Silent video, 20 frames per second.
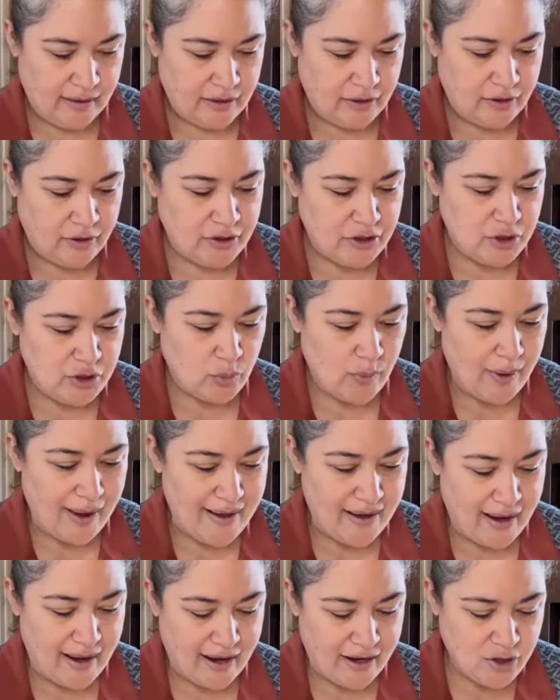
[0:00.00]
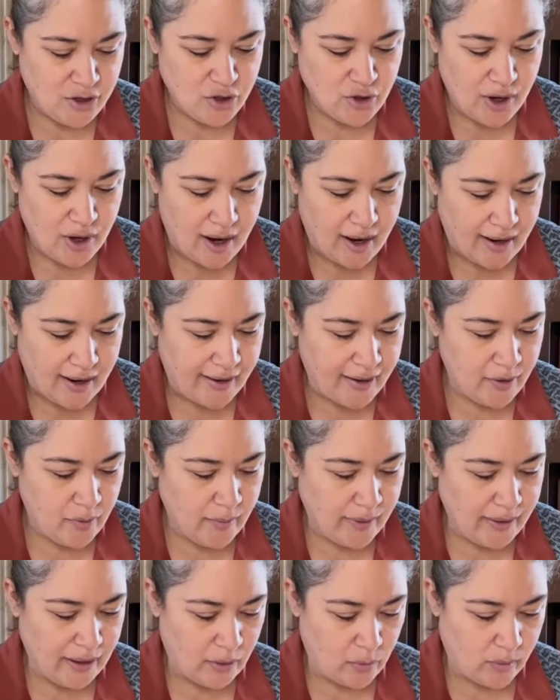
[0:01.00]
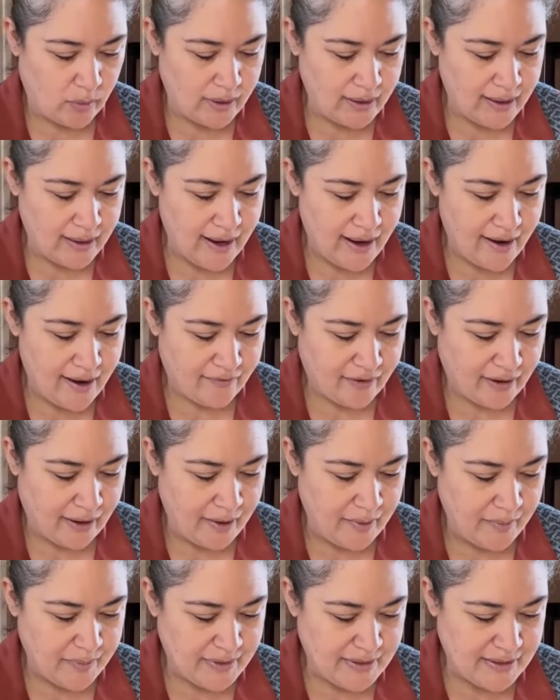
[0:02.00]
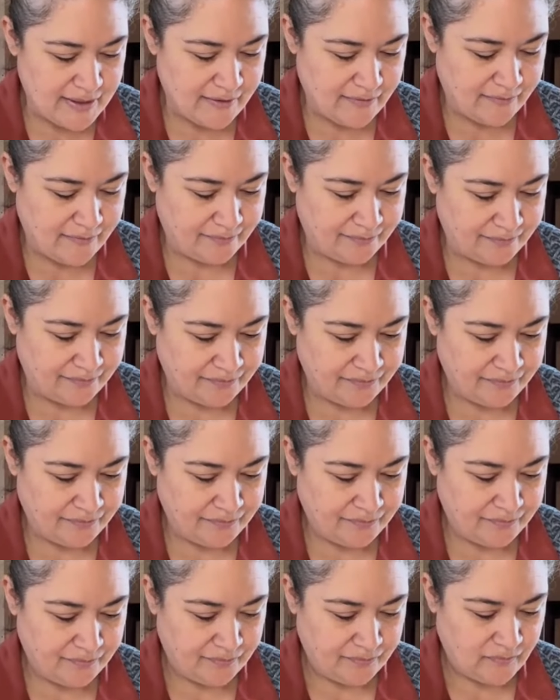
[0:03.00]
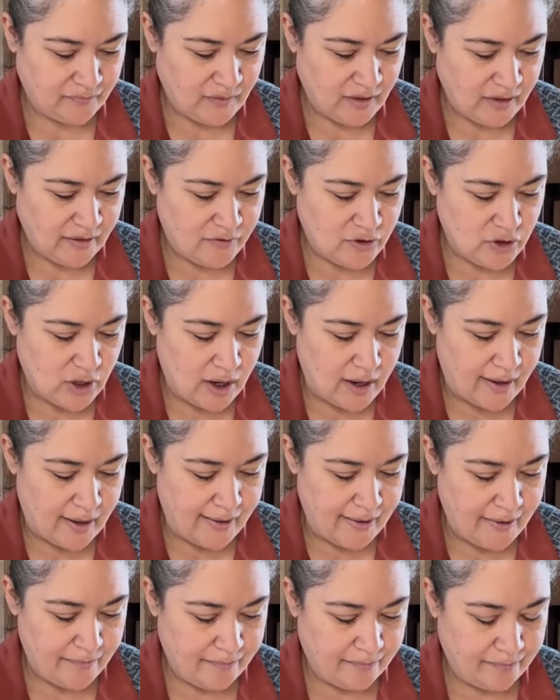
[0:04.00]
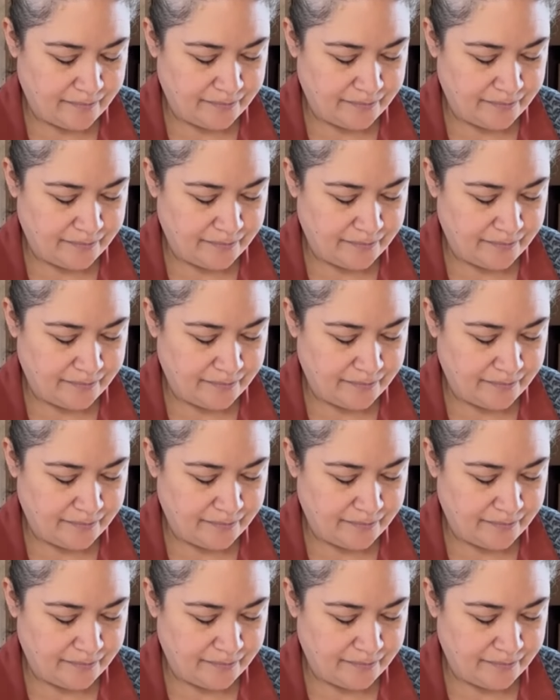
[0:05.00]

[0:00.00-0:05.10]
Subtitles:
you can do wet and dry. We need 1.5 cups of dry.